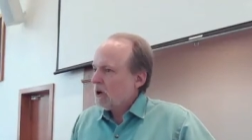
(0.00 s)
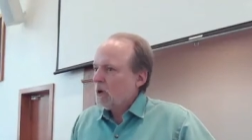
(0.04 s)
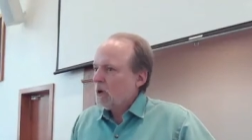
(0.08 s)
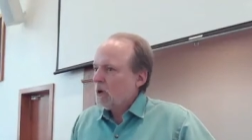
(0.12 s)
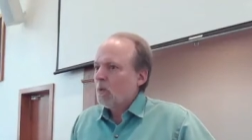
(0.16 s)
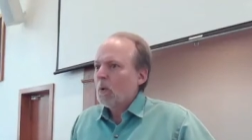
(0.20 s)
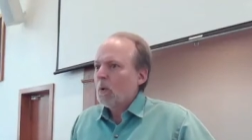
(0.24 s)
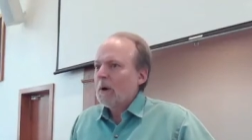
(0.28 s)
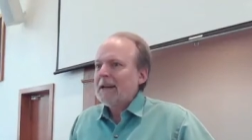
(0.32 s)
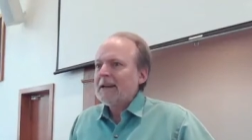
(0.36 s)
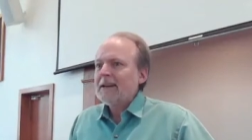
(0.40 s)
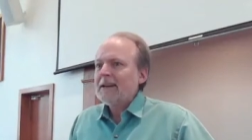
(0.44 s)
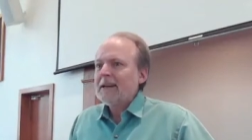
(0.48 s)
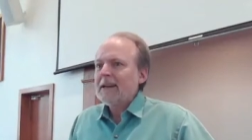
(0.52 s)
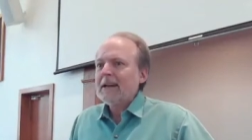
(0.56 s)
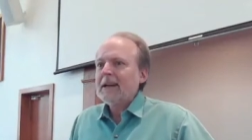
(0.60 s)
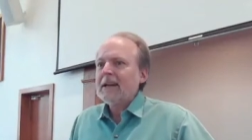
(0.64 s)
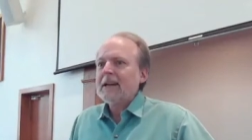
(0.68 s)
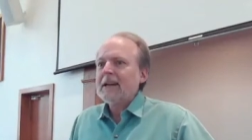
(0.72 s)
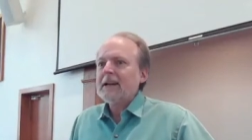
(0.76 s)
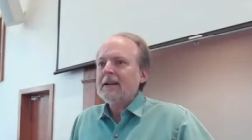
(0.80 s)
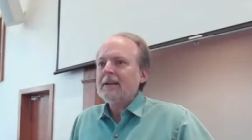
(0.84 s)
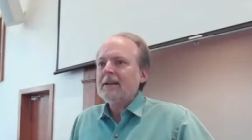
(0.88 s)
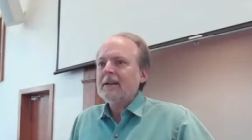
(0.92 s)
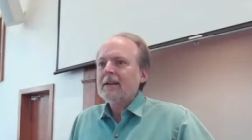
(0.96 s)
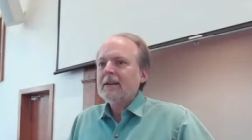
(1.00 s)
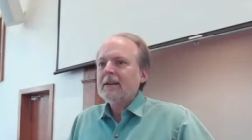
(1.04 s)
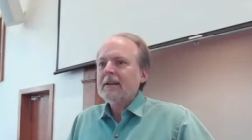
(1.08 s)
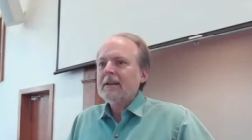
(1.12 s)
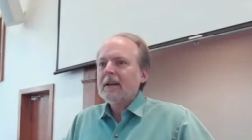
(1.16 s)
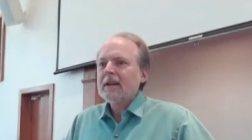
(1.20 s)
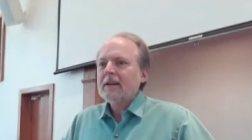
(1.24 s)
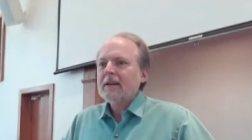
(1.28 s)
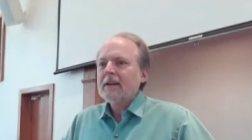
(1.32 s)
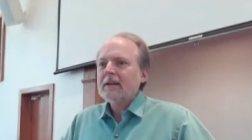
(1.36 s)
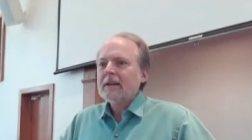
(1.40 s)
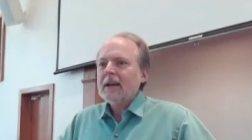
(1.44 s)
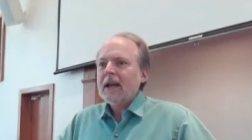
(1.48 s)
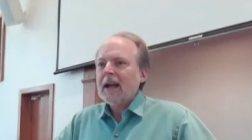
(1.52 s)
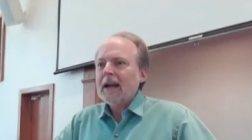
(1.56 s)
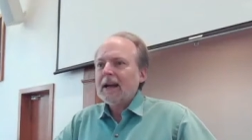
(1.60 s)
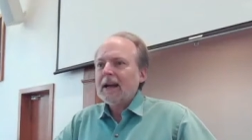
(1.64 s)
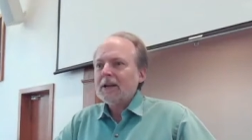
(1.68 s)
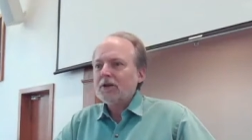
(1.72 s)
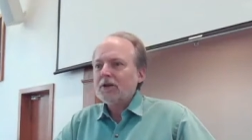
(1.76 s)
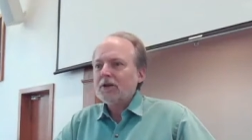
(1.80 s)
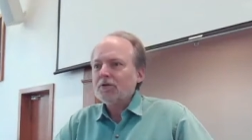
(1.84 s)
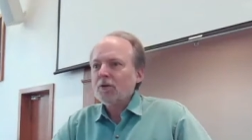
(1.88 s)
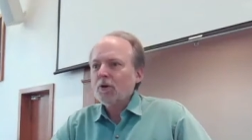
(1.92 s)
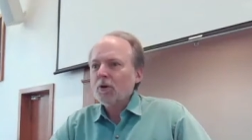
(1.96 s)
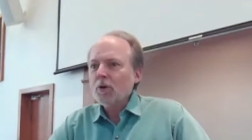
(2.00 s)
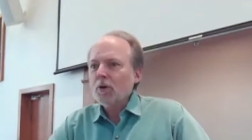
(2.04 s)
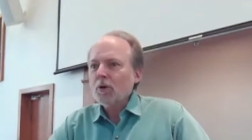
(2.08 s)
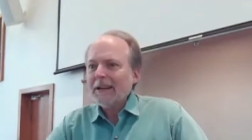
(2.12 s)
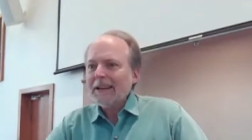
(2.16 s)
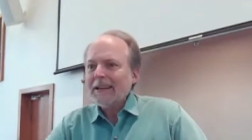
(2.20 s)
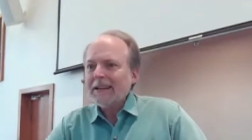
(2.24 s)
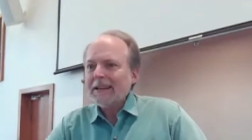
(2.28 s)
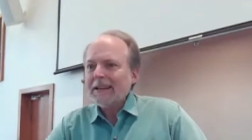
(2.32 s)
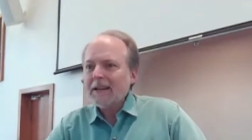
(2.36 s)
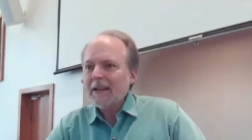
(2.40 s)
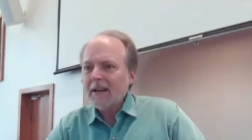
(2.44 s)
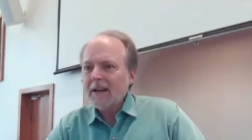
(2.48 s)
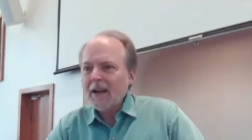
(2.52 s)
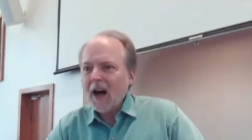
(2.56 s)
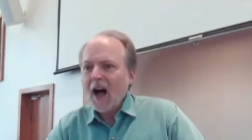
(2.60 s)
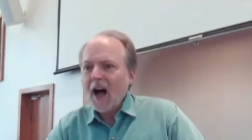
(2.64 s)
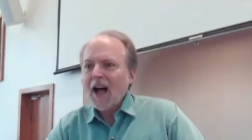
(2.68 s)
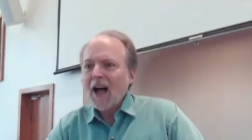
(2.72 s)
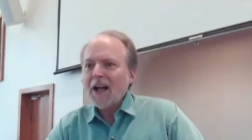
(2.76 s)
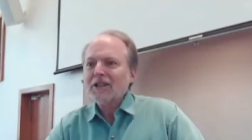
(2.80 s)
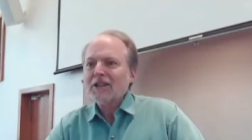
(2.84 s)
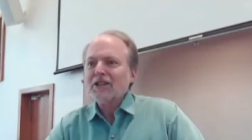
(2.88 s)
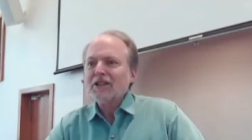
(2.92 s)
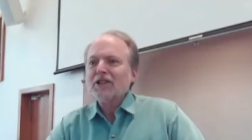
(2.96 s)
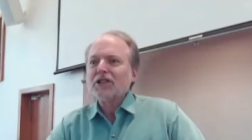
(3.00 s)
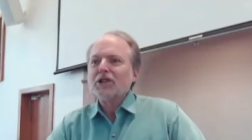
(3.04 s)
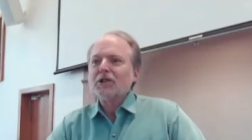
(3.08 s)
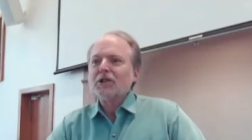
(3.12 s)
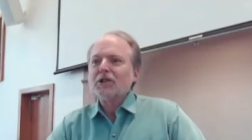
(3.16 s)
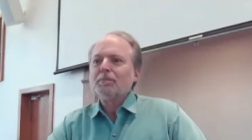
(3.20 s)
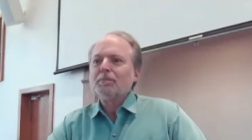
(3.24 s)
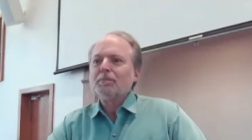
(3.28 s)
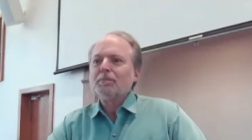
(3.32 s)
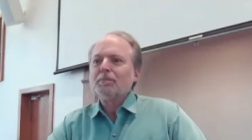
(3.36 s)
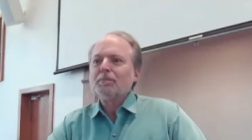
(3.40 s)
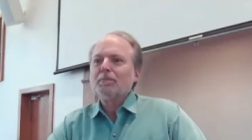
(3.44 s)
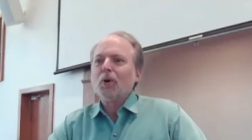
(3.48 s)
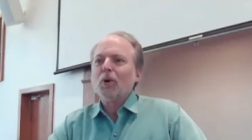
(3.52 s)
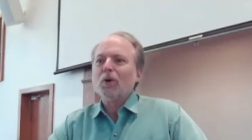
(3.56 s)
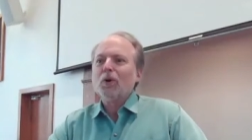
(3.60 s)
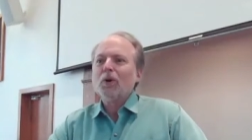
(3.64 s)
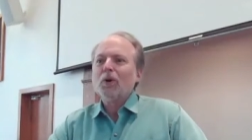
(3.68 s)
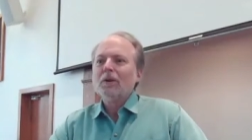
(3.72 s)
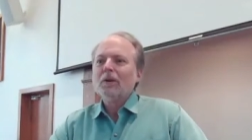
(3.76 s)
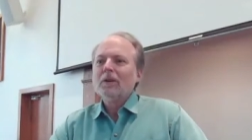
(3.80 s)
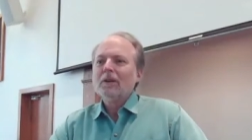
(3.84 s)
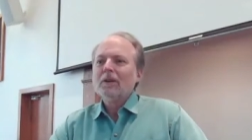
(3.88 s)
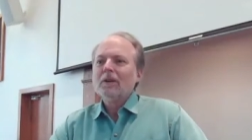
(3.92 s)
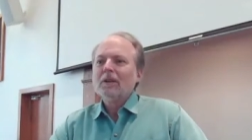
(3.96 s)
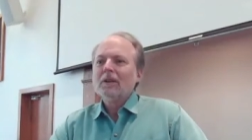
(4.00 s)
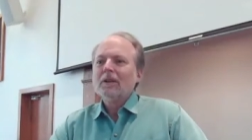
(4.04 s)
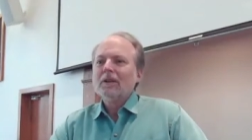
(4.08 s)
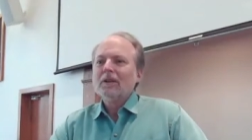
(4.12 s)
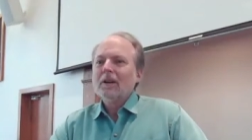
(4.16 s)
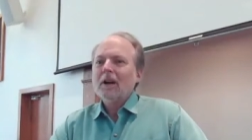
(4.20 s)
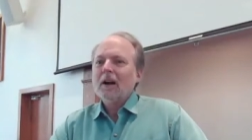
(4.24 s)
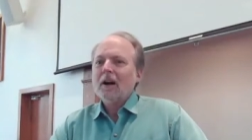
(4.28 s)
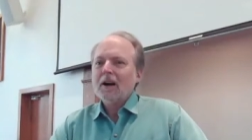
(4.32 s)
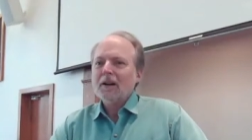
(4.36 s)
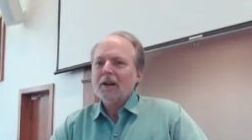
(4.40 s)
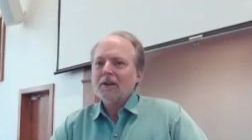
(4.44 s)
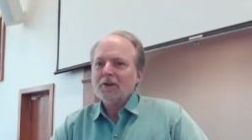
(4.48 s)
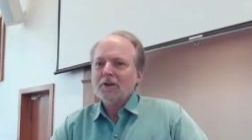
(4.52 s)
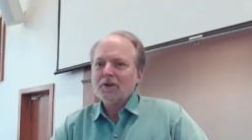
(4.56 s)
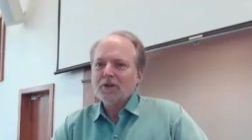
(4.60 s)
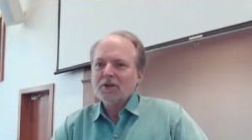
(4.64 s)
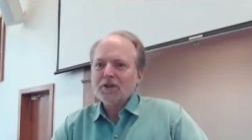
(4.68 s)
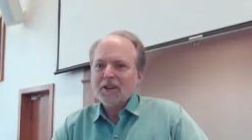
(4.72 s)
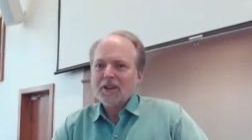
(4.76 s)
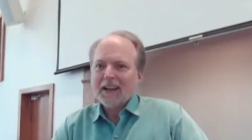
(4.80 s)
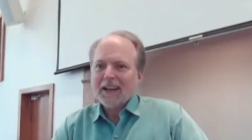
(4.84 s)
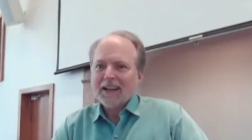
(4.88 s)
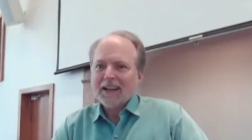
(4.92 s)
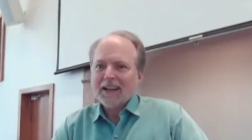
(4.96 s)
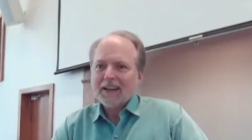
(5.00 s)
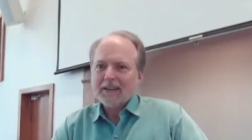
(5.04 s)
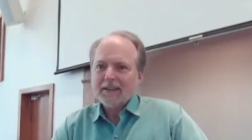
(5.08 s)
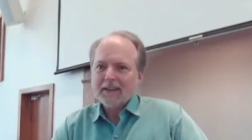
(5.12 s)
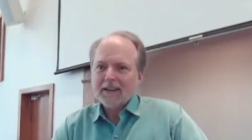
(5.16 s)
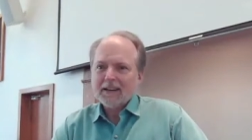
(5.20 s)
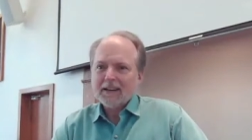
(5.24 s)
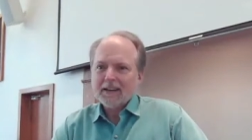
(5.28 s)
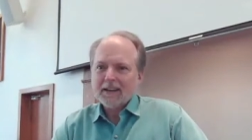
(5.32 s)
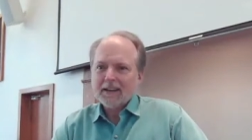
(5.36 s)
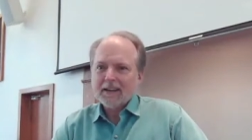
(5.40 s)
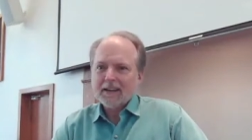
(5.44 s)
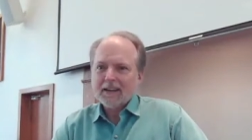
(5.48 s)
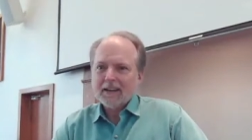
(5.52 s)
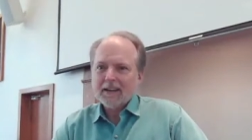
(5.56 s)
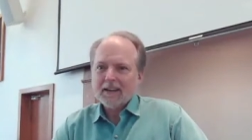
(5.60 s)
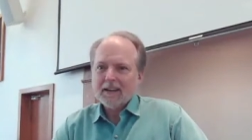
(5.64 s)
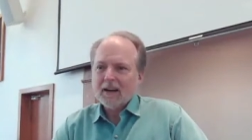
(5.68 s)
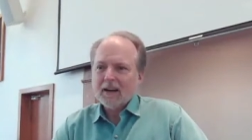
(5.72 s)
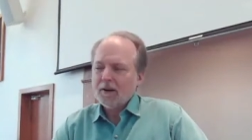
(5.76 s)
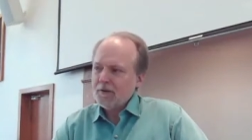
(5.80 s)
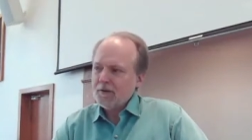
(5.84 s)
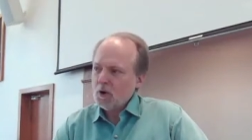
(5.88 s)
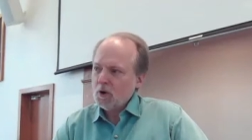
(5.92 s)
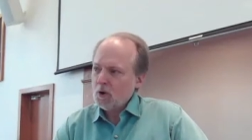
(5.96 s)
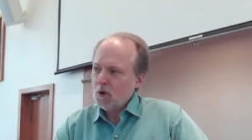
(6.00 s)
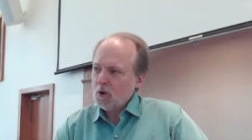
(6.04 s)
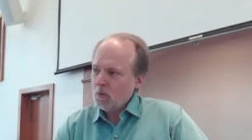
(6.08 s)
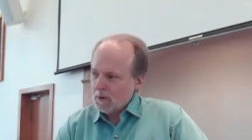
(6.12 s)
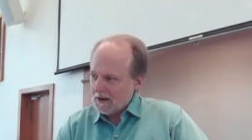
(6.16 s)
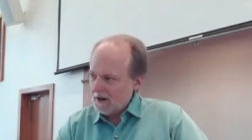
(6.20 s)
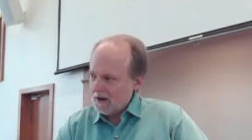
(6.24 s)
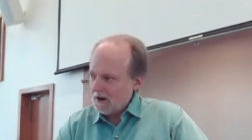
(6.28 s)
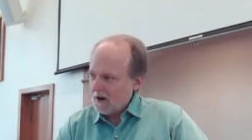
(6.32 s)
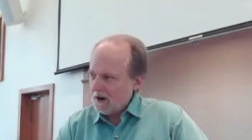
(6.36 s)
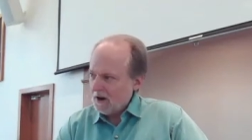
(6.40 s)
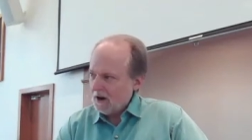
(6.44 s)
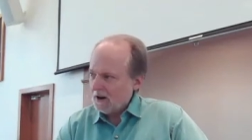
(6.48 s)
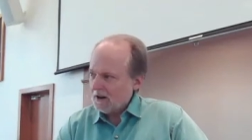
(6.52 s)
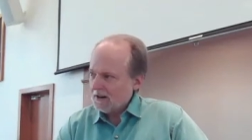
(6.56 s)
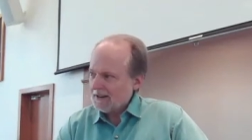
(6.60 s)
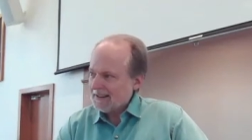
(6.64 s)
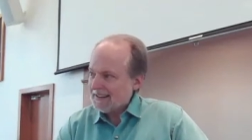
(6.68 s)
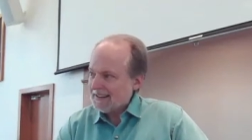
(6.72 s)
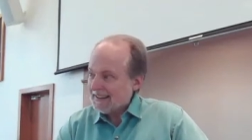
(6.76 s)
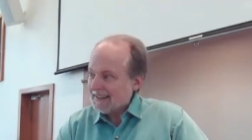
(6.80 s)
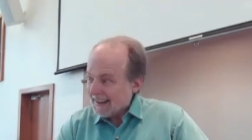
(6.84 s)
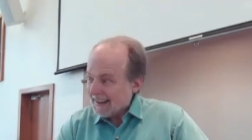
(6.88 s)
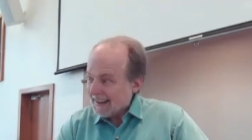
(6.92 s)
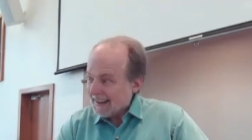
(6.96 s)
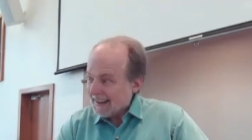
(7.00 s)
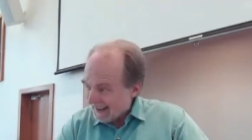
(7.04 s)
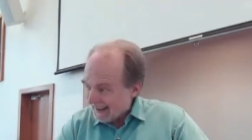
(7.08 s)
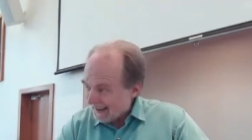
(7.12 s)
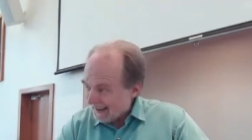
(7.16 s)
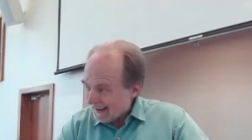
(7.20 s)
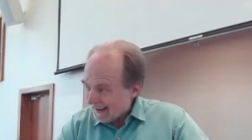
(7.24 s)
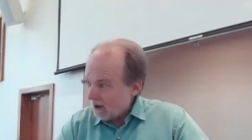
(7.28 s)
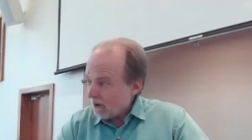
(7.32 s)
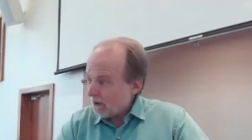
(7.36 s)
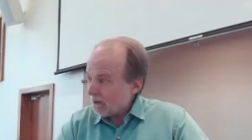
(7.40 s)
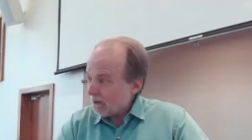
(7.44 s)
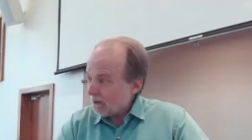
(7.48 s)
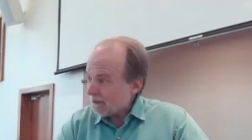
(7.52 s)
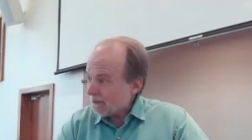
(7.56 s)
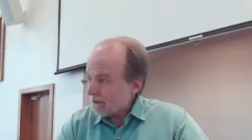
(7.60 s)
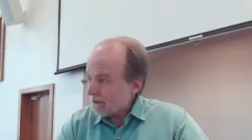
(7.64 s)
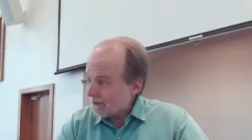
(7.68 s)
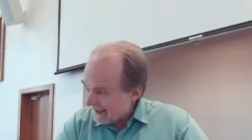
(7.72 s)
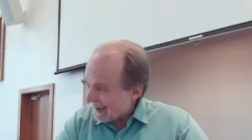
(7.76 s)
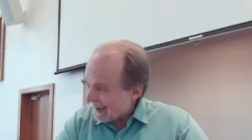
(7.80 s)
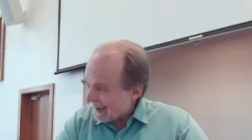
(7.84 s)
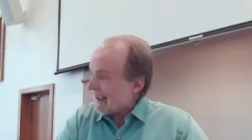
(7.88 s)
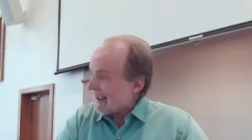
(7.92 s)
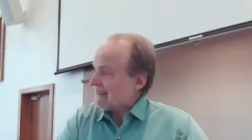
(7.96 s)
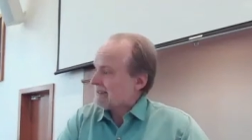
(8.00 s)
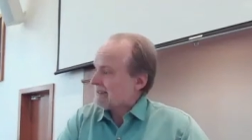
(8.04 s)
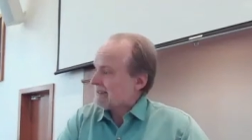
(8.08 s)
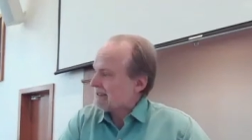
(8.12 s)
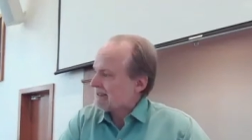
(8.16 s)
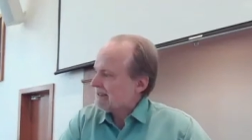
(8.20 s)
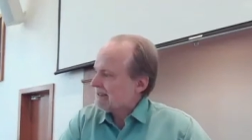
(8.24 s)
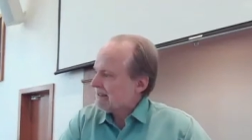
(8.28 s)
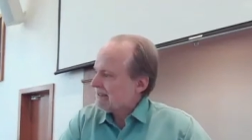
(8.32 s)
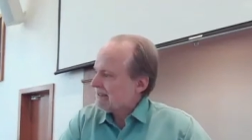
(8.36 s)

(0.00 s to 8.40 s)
We need a truly gospel understanding of who we are. Now that